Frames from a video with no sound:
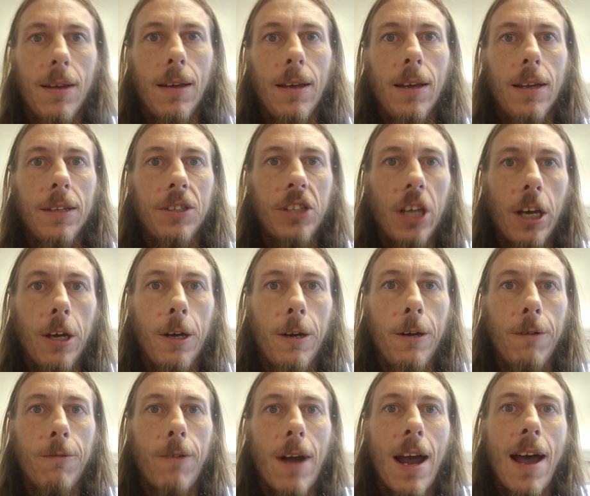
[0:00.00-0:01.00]
So
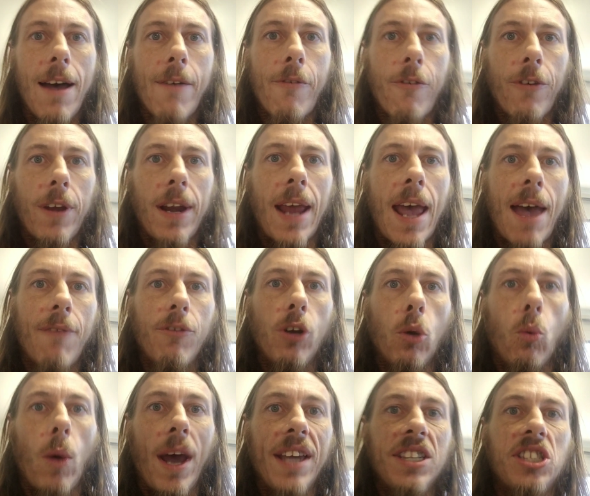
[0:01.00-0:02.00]
rather than having to
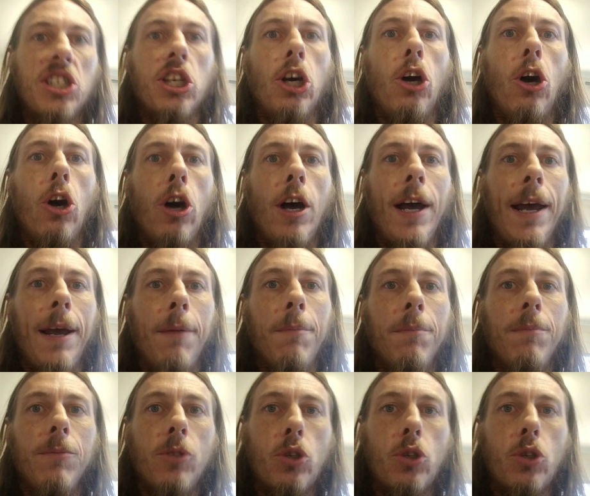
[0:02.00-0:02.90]
waste time